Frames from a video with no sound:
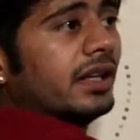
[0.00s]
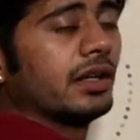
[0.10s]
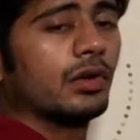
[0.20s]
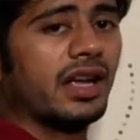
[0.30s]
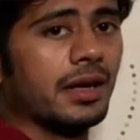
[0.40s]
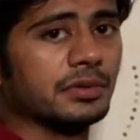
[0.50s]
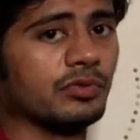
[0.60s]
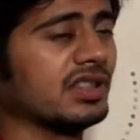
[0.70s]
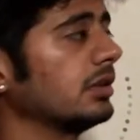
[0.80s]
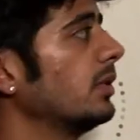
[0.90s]
get your abs
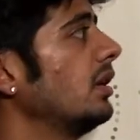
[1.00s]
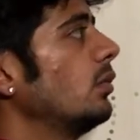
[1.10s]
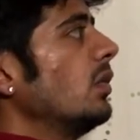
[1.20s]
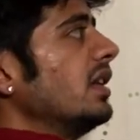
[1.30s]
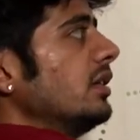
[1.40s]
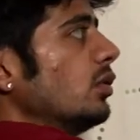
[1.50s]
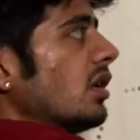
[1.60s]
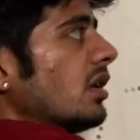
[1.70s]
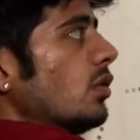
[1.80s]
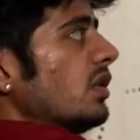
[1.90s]
visible when you
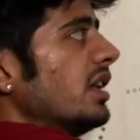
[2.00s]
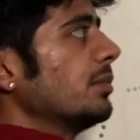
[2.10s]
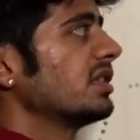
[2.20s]
are around 10%